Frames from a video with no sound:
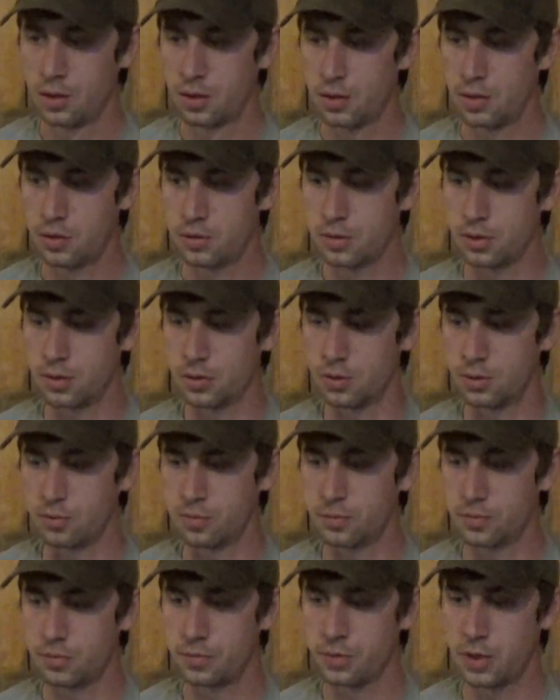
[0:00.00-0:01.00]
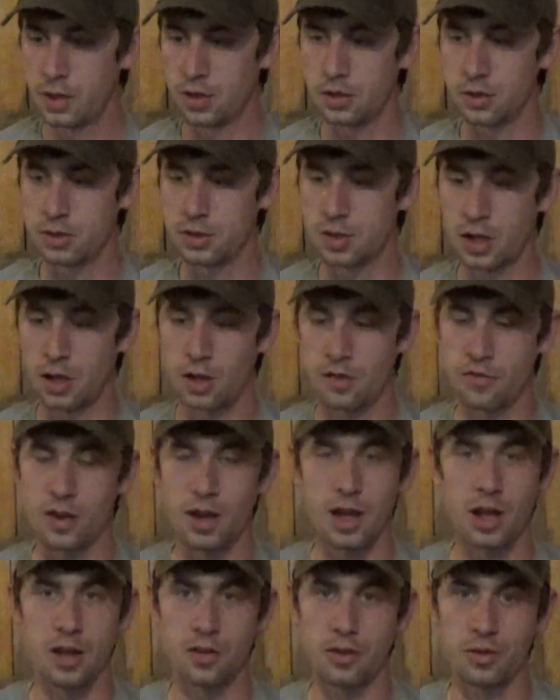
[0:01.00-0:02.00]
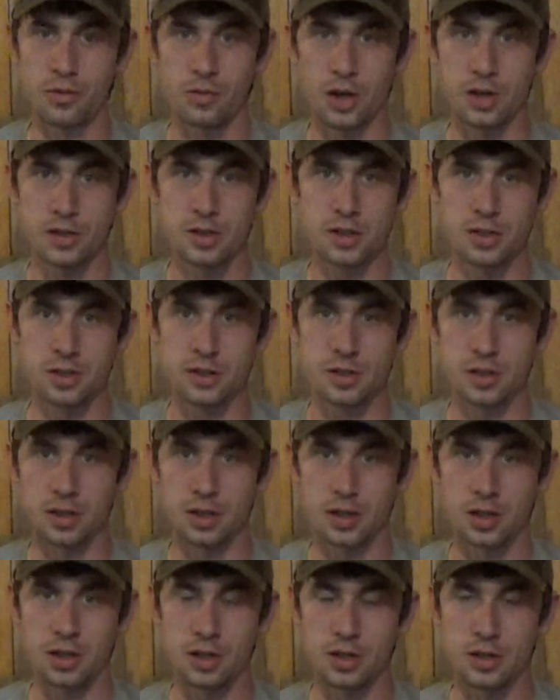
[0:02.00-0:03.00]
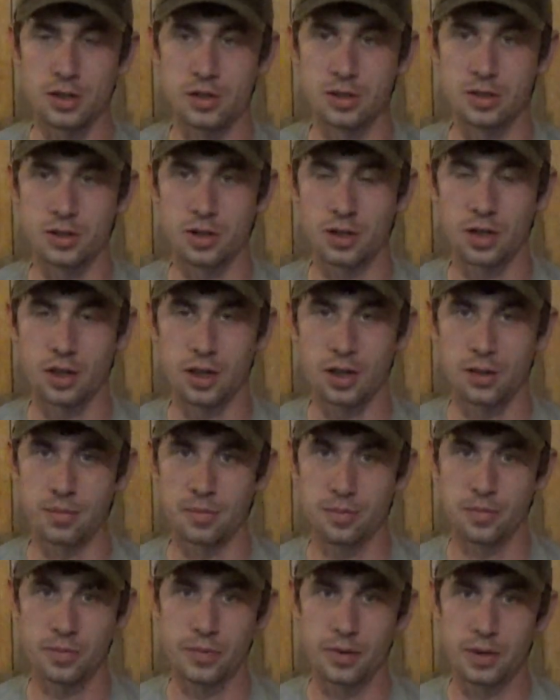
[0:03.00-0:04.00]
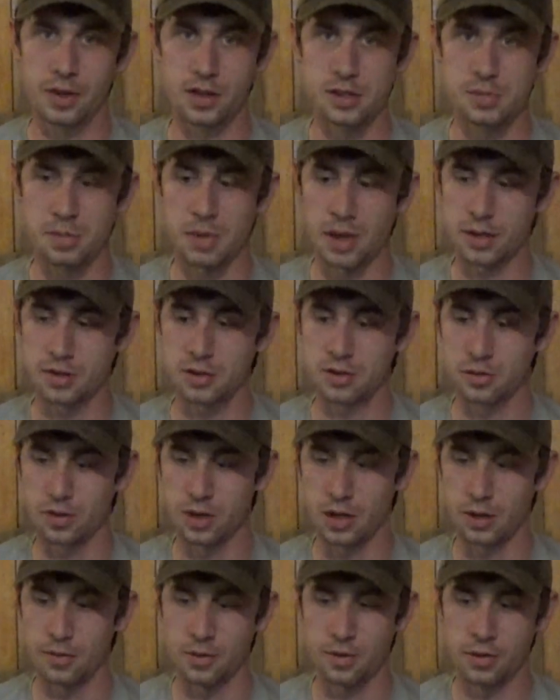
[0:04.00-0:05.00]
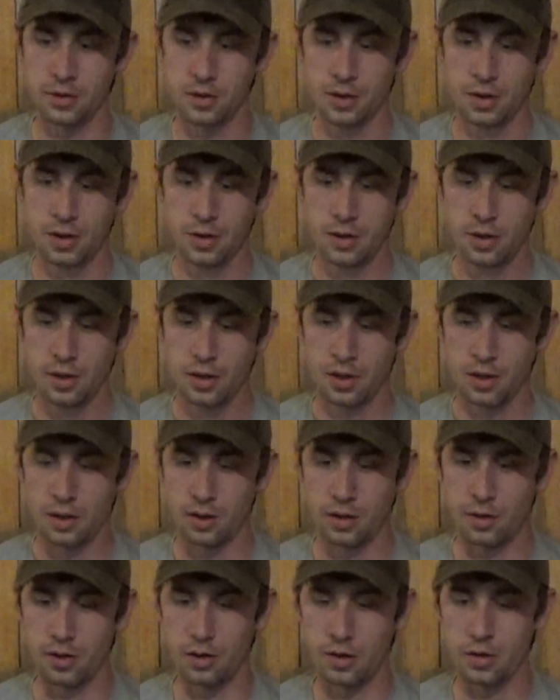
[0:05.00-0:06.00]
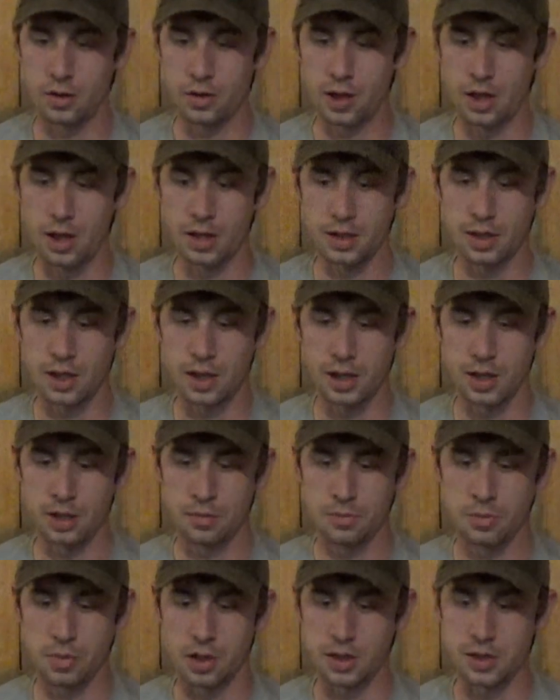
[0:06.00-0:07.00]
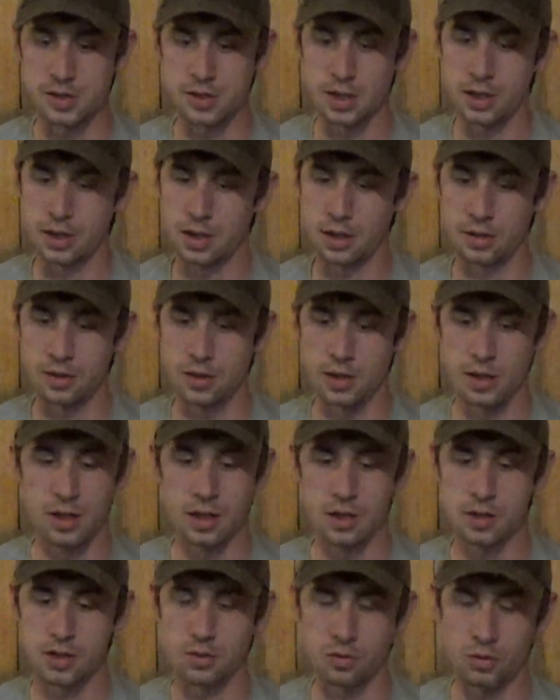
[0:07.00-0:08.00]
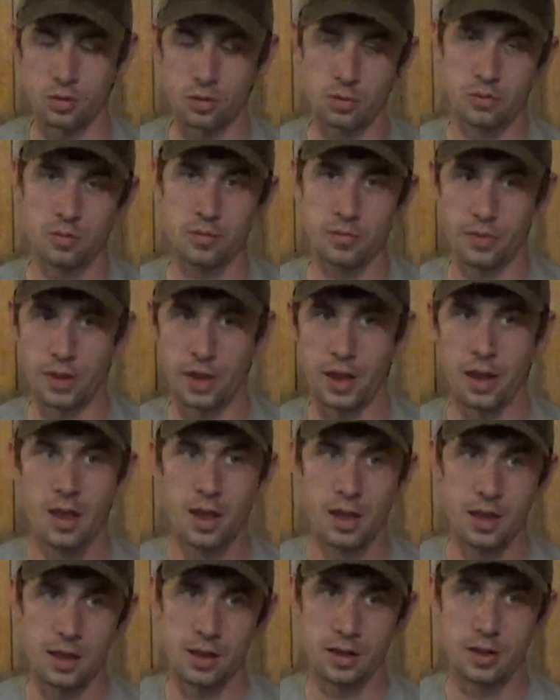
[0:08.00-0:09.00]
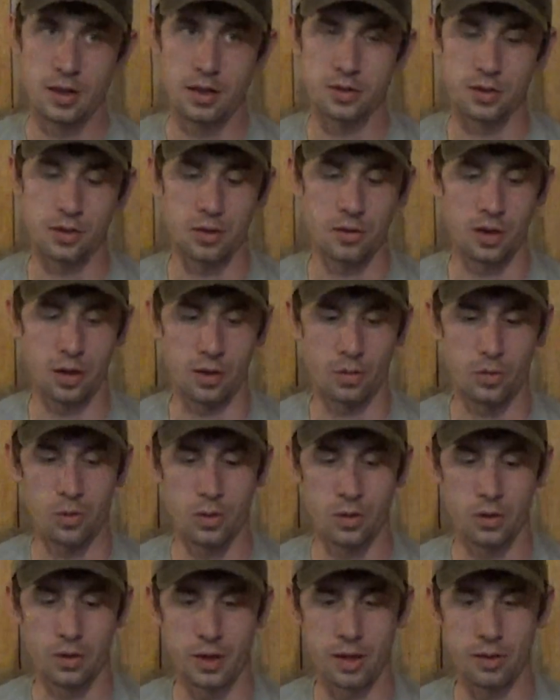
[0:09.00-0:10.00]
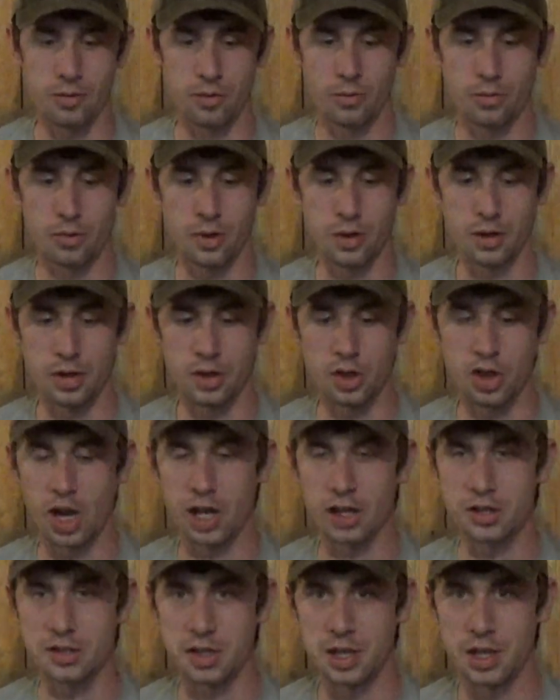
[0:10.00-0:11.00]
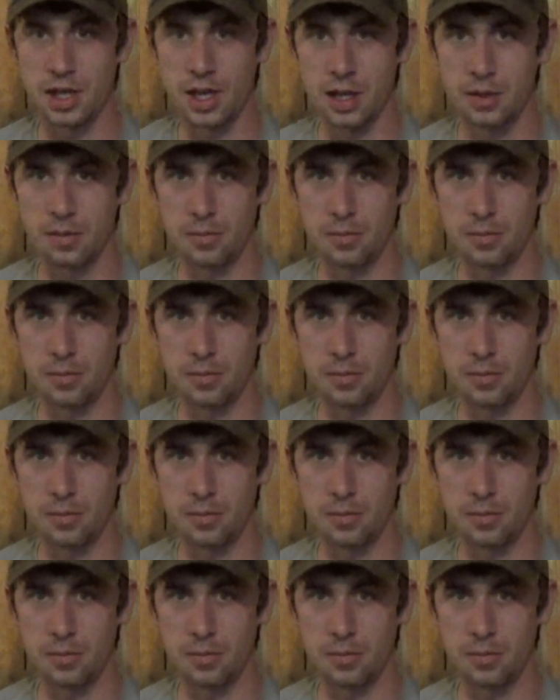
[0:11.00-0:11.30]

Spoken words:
So yeah, check out if you got any other questions. You can just look it up. The specs or whatever are all online, but like you said, that it doesn't quite correlate with what you actually get,